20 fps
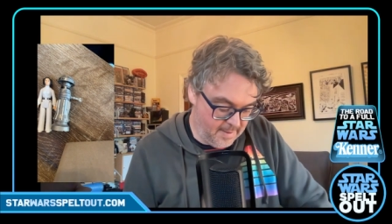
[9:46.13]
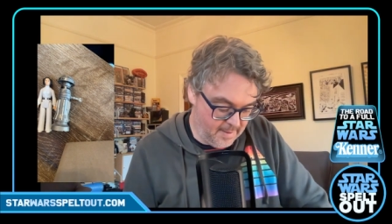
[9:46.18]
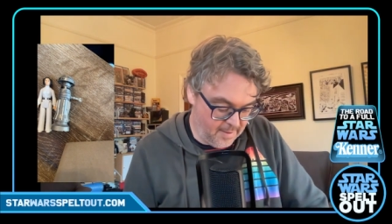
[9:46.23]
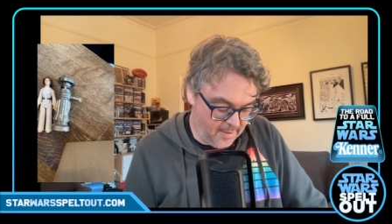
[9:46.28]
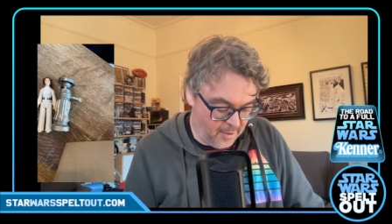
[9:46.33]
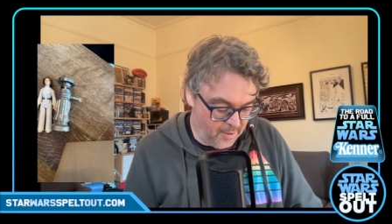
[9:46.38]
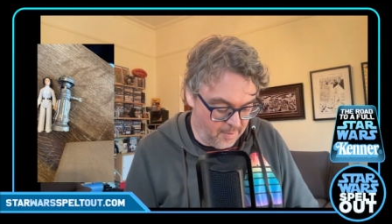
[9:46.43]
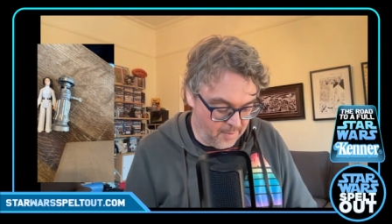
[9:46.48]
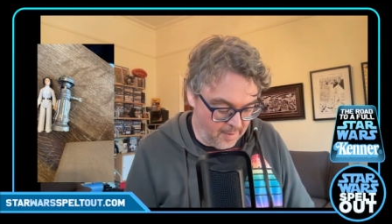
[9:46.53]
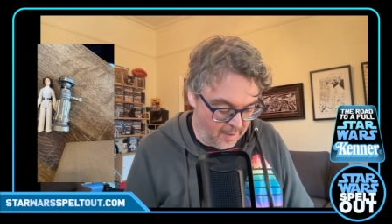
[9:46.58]

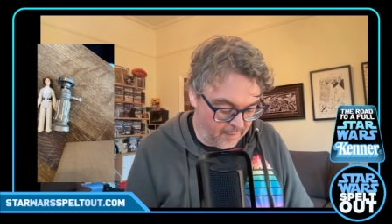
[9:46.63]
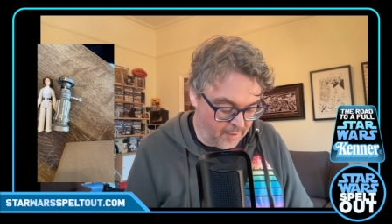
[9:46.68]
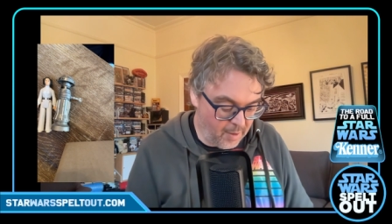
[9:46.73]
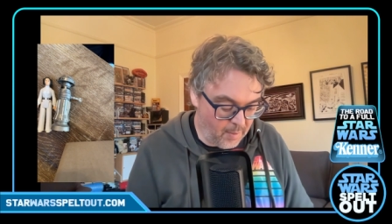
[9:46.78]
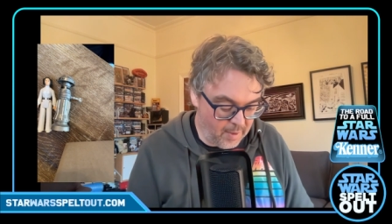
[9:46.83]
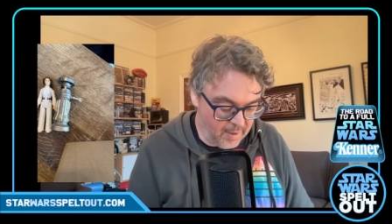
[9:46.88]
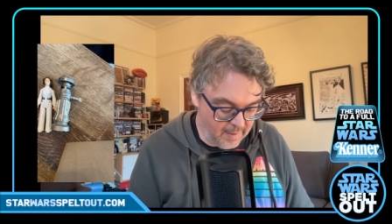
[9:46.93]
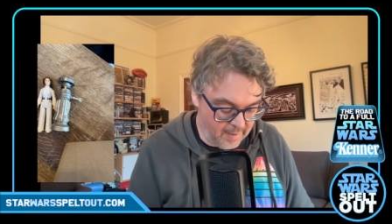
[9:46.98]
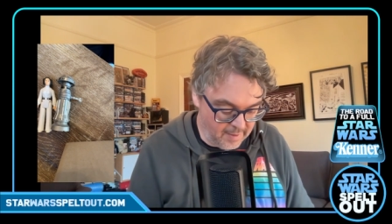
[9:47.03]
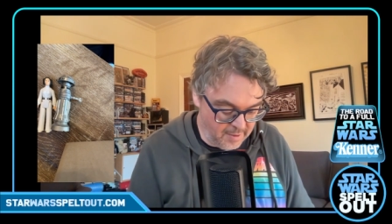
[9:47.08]
Or I've got one
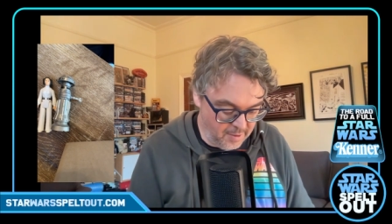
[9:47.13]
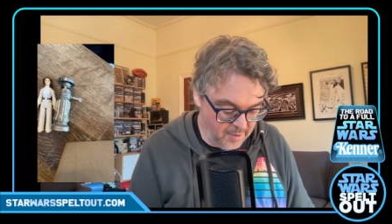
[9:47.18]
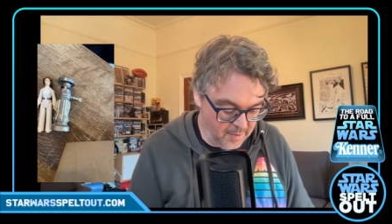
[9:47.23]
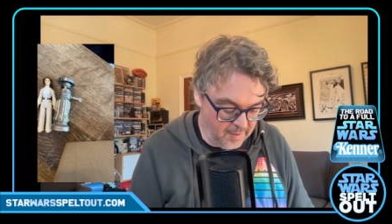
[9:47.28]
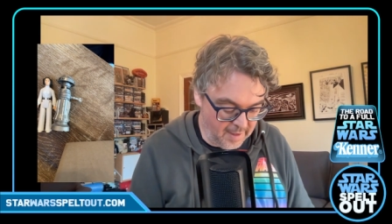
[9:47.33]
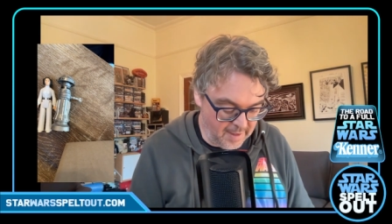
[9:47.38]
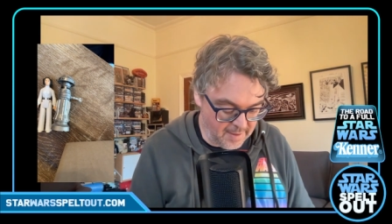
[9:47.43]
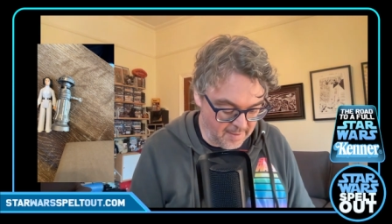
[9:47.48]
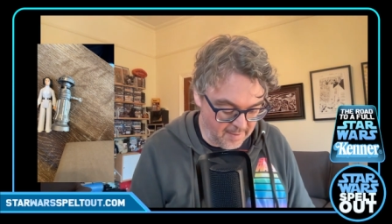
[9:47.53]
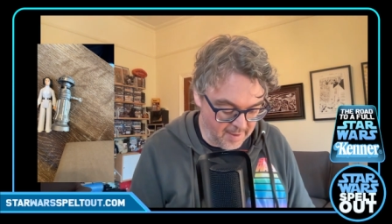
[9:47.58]
of two of
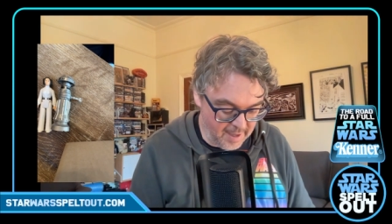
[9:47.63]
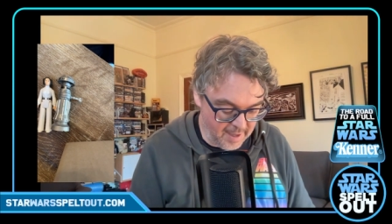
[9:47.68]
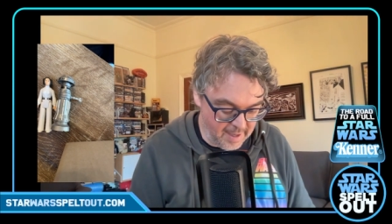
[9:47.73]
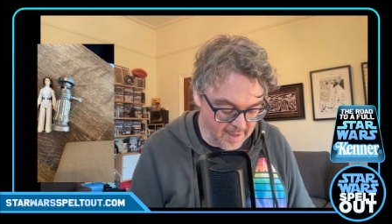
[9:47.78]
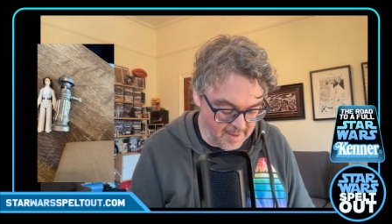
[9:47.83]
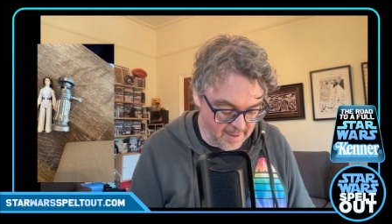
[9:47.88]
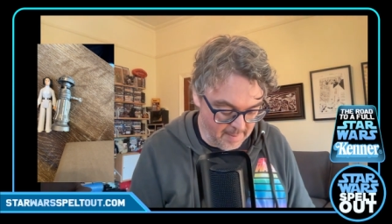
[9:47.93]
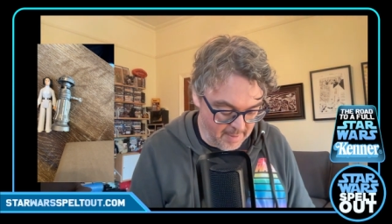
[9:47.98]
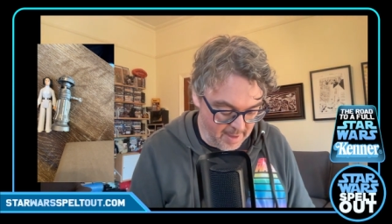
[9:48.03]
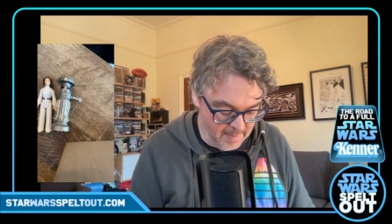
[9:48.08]
these already
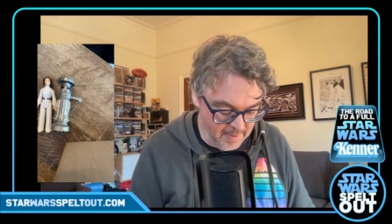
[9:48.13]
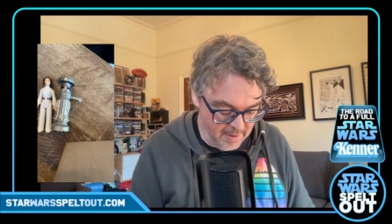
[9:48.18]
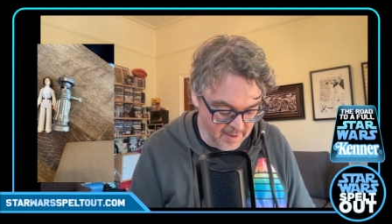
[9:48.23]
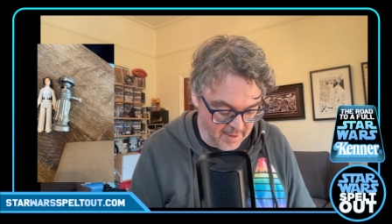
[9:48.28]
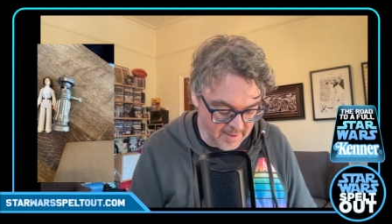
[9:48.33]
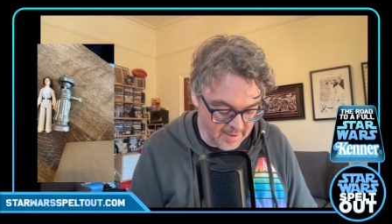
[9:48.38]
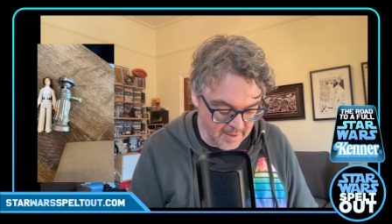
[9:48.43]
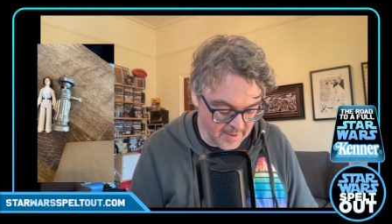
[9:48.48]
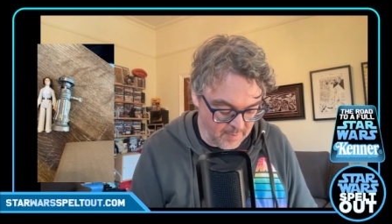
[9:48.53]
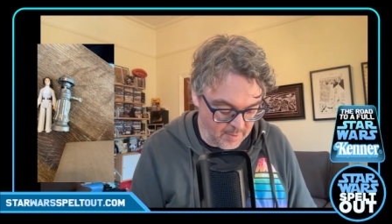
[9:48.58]
at my parents'
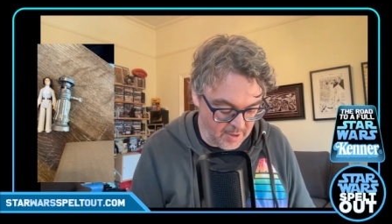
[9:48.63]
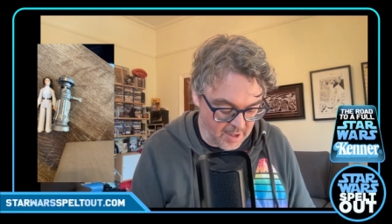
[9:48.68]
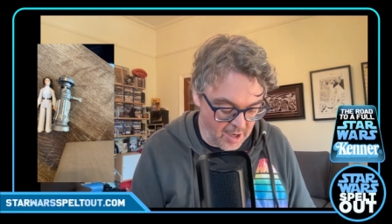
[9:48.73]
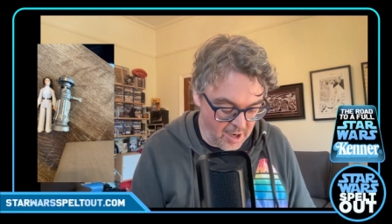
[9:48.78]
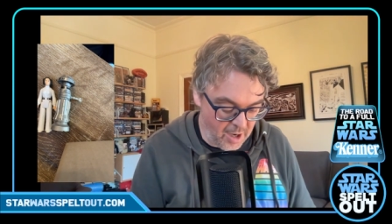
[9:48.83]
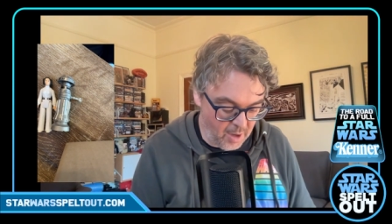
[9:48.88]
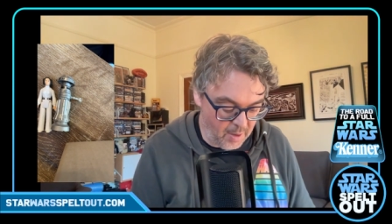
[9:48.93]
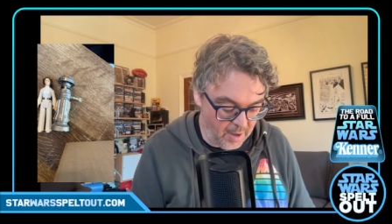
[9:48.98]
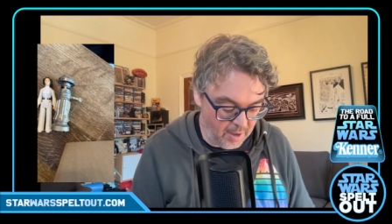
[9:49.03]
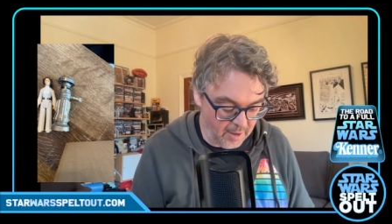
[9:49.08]
house, which I
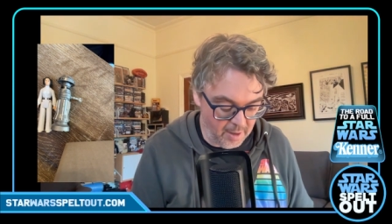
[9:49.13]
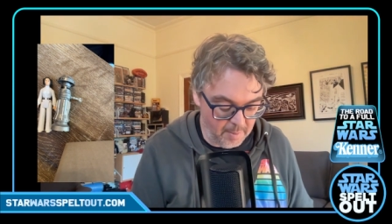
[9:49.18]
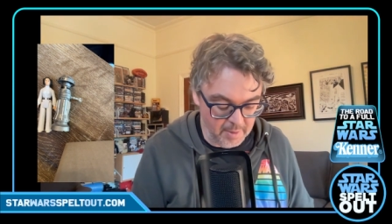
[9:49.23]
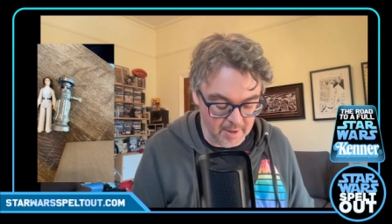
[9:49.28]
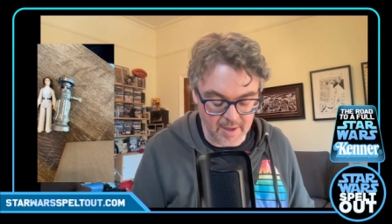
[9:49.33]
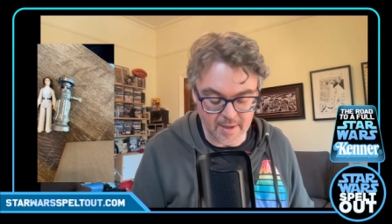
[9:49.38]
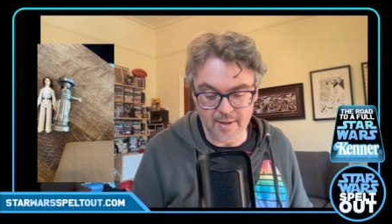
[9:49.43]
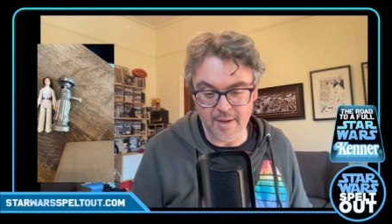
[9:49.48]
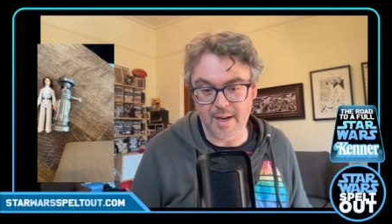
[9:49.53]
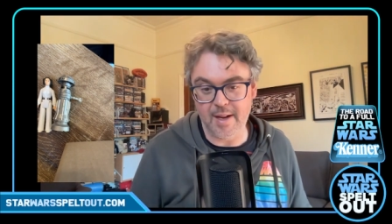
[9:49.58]
know I got, but I
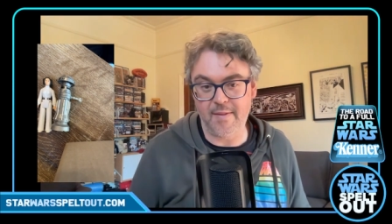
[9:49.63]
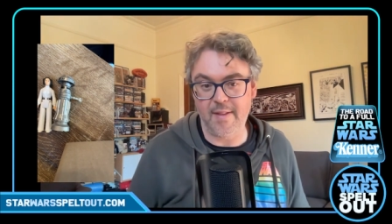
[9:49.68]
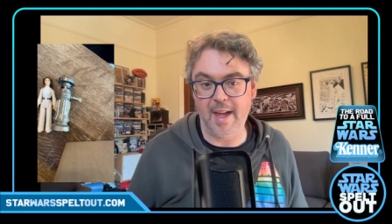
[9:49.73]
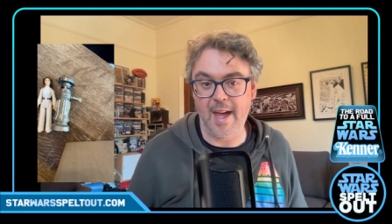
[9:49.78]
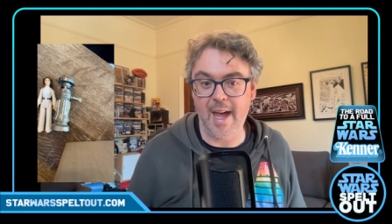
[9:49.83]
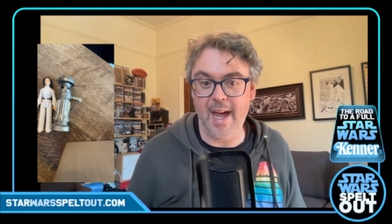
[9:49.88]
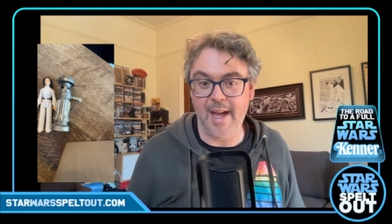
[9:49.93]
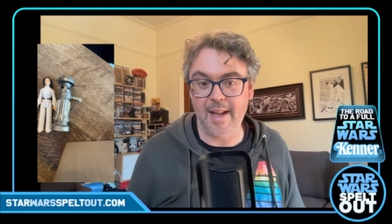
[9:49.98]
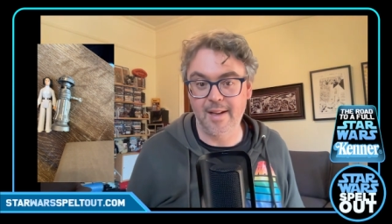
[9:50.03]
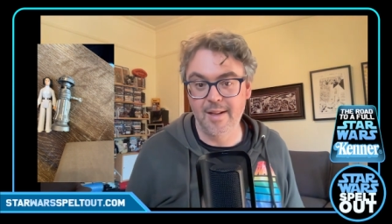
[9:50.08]
don't have the
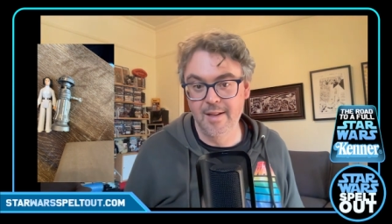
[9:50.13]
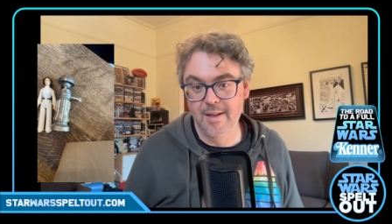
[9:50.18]
hat.